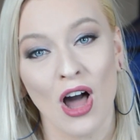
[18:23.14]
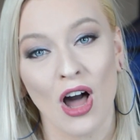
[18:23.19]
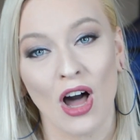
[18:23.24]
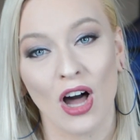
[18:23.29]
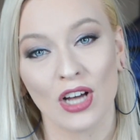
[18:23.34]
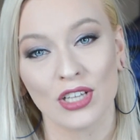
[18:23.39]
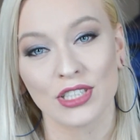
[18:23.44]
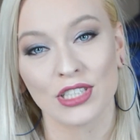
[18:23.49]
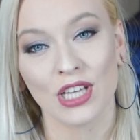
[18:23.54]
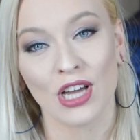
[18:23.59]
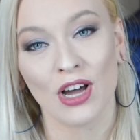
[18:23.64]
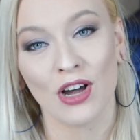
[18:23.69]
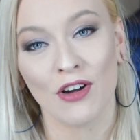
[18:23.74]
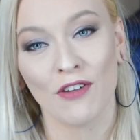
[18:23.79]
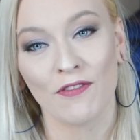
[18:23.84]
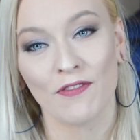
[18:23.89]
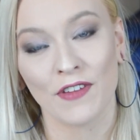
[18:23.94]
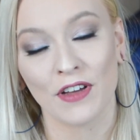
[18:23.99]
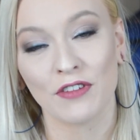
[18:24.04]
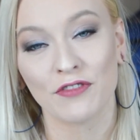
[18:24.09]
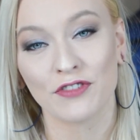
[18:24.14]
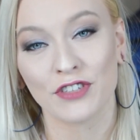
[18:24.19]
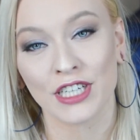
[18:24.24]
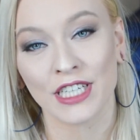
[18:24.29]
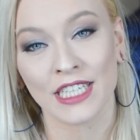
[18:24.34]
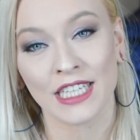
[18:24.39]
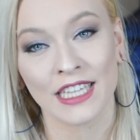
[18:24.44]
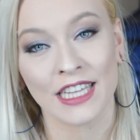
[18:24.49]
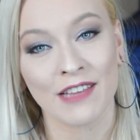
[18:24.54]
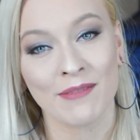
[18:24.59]
Also, feel
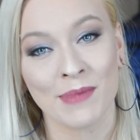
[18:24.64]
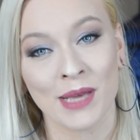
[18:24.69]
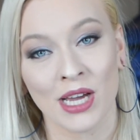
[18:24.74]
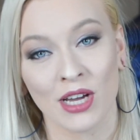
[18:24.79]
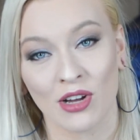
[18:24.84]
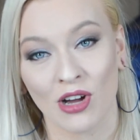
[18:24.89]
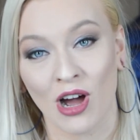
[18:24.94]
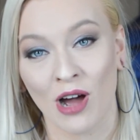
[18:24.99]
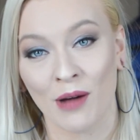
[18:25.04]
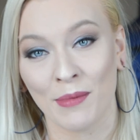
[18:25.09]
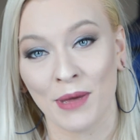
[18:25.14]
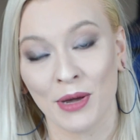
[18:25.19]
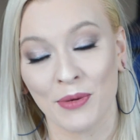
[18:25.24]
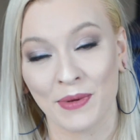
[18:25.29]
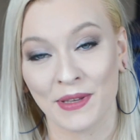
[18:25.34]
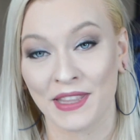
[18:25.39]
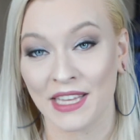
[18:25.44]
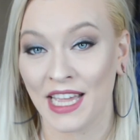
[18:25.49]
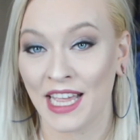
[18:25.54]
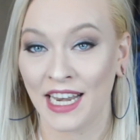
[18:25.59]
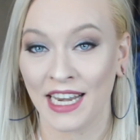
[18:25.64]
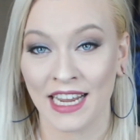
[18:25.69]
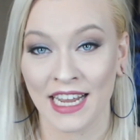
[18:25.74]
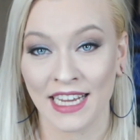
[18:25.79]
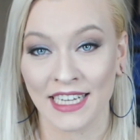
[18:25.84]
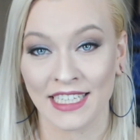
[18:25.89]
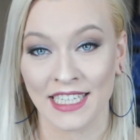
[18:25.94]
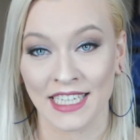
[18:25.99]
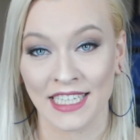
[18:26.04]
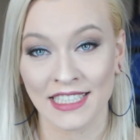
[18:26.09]
free to leave me a comment with any
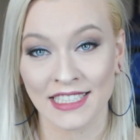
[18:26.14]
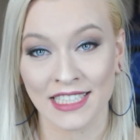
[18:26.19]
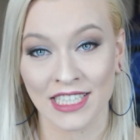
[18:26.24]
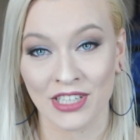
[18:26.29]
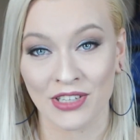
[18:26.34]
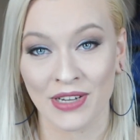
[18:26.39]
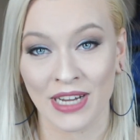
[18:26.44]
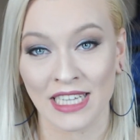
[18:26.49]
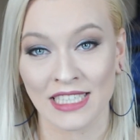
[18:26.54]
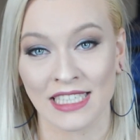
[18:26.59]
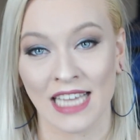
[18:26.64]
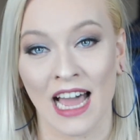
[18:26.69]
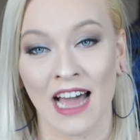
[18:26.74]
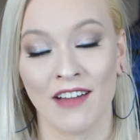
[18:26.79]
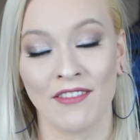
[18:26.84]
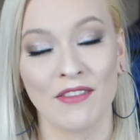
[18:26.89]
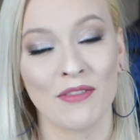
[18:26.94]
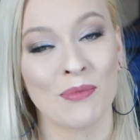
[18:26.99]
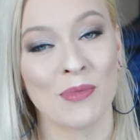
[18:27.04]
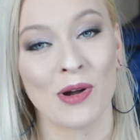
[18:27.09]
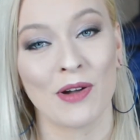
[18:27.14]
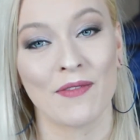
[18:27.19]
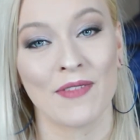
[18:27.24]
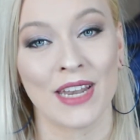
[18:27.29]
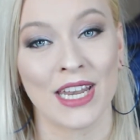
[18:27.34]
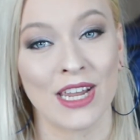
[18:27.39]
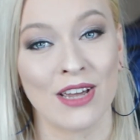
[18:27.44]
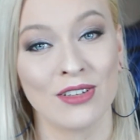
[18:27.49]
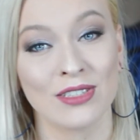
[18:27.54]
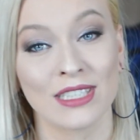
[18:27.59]
ideas that you guys have of more
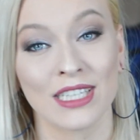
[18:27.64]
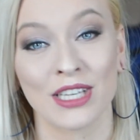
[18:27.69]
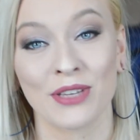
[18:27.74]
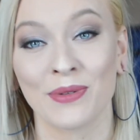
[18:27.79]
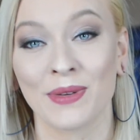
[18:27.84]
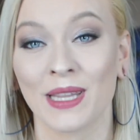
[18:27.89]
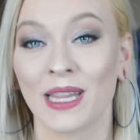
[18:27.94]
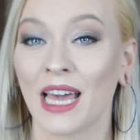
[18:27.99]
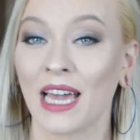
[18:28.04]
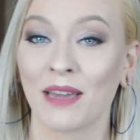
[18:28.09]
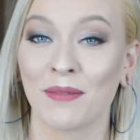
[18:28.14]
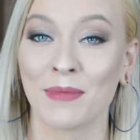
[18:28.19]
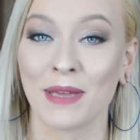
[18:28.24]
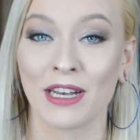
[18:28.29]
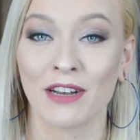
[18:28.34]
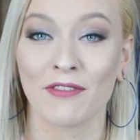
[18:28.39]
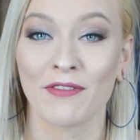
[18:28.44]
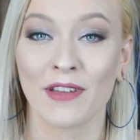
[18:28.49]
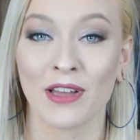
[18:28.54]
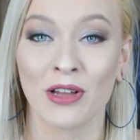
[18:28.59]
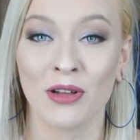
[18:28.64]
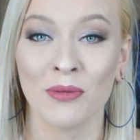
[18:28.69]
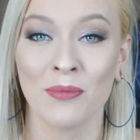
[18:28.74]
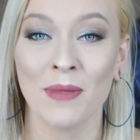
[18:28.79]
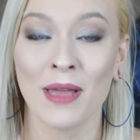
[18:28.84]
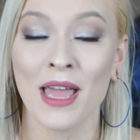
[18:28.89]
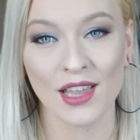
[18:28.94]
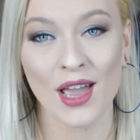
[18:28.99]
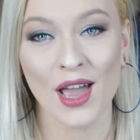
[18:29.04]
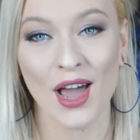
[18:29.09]
videos that you would like me to
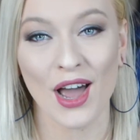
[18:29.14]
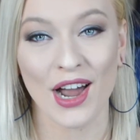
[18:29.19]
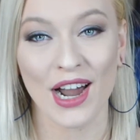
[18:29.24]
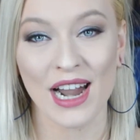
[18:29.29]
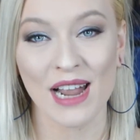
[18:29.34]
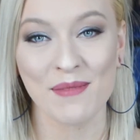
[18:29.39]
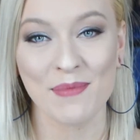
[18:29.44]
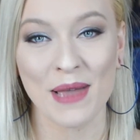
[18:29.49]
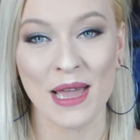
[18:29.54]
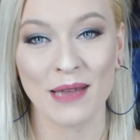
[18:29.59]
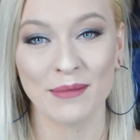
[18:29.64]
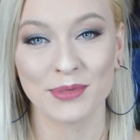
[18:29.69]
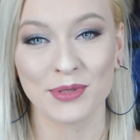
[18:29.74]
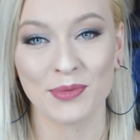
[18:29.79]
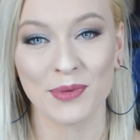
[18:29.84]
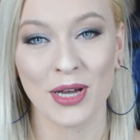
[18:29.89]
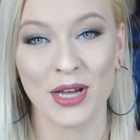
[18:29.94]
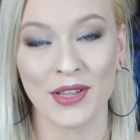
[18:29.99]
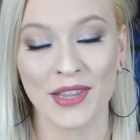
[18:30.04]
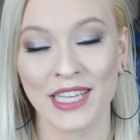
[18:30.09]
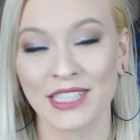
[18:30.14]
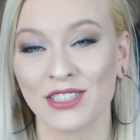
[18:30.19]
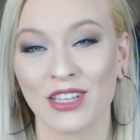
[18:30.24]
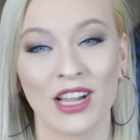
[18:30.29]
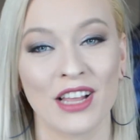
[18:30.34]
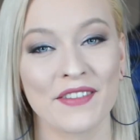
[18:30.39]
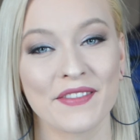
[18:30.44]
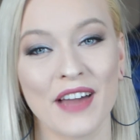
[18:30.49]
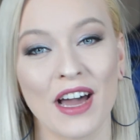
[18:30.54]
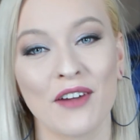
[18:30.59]
film. Alright babes, well that's all
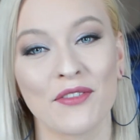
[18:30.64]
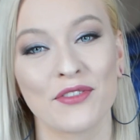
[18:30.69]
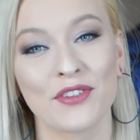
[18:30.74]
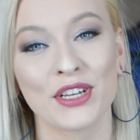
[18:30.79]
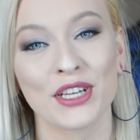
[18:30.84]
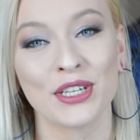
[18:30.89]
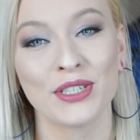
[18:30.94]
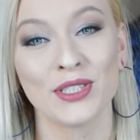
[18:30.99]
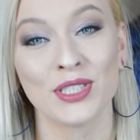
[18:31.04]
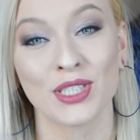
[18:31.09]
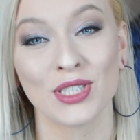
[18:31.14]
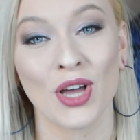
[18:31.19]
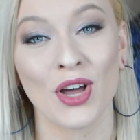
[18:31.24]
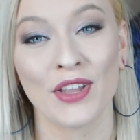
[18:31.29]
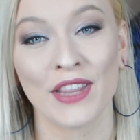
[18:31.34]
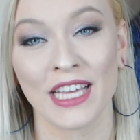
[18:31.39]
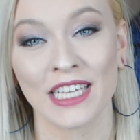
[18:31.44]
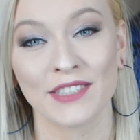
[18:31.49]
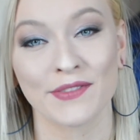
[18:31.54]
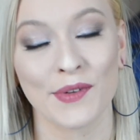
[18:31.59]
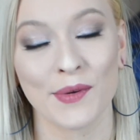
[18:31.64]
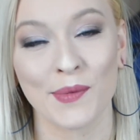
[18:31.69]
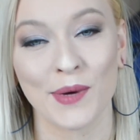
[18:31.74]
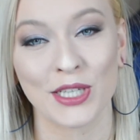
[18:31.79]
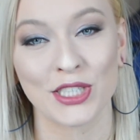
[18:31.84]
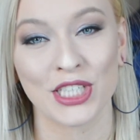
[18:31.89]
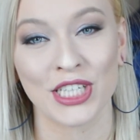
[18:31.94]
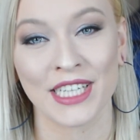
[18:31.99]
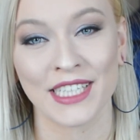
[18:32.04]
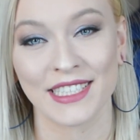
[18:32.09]
I've got for you, so thanks for
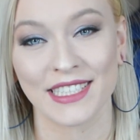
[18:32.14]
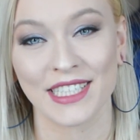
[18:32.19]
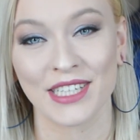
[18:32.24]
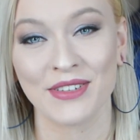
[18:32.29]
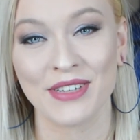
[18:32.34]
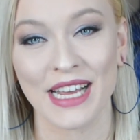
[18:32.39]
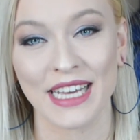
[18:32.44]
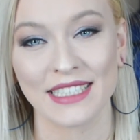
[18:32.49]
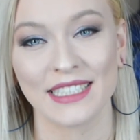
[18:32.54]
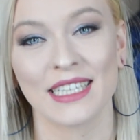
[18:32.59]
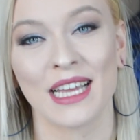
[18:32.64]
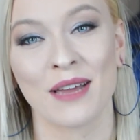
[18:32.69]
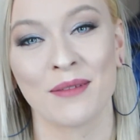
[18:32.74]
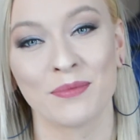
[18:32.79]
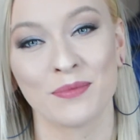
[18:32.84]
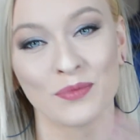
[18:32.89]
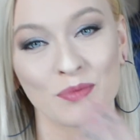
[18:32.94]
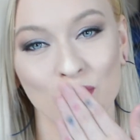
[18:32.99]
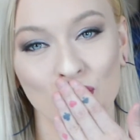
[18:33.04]
watching and see you next time.